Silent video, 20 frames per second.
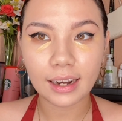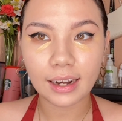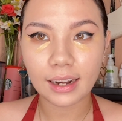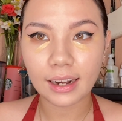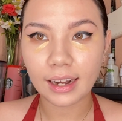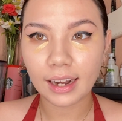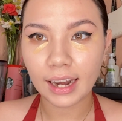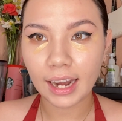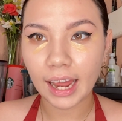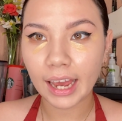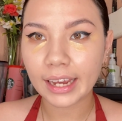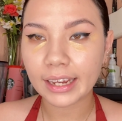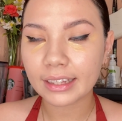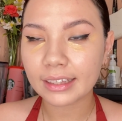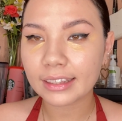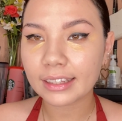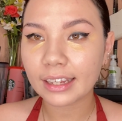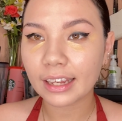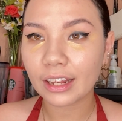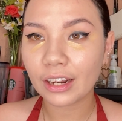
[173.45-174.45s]

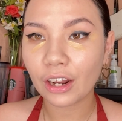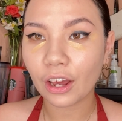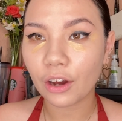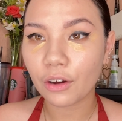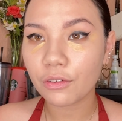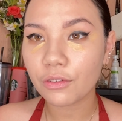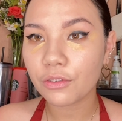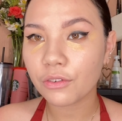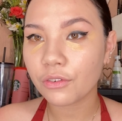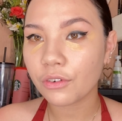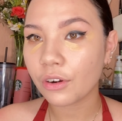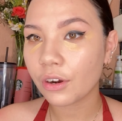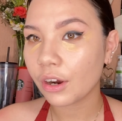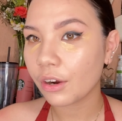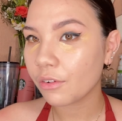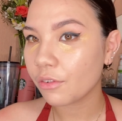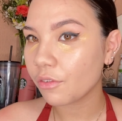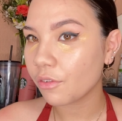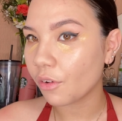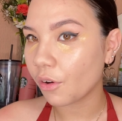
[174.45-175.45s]
light enough
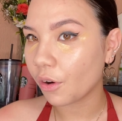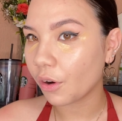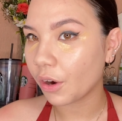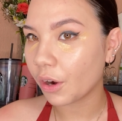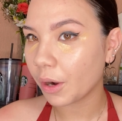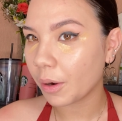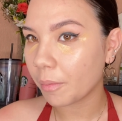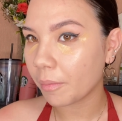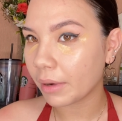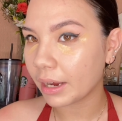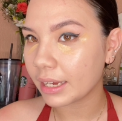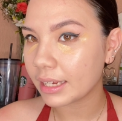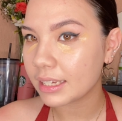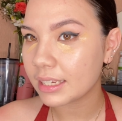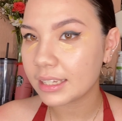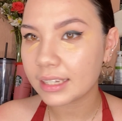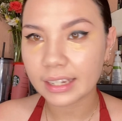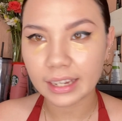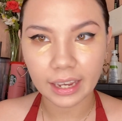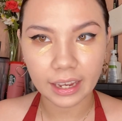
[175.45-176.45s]
for my
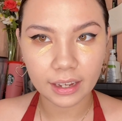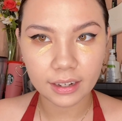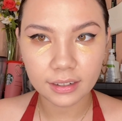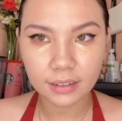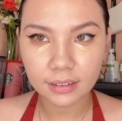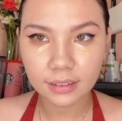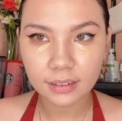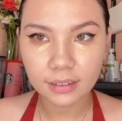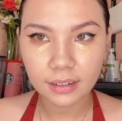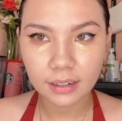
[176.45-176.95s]
skin.